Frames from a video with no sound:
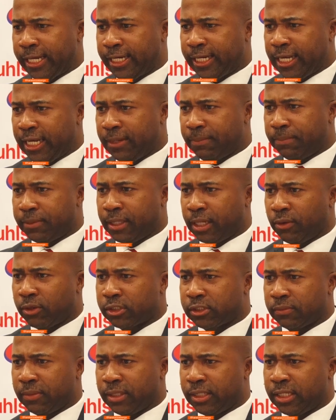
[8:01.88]
clip that
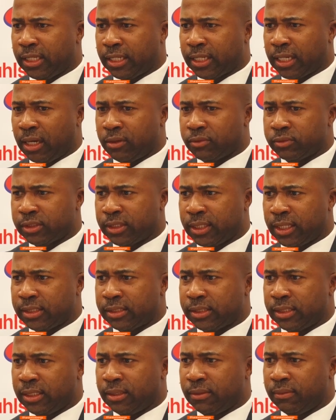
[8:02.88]
was making rounds
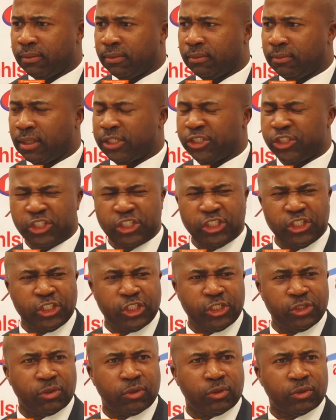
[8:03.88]
that
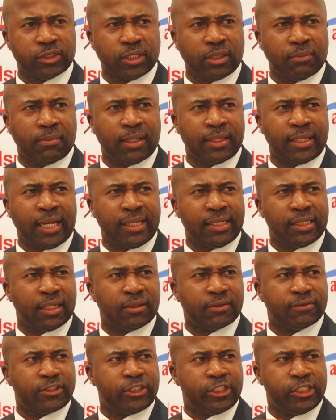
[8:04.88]
Manjinji or some
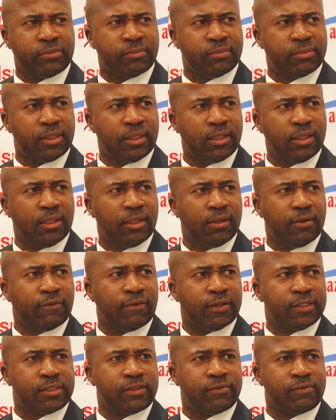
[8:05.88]
Madanda team,
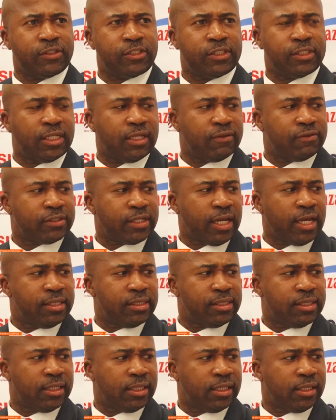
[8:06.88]
first division, they've
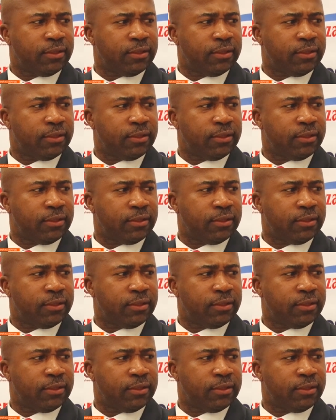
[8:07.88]
signed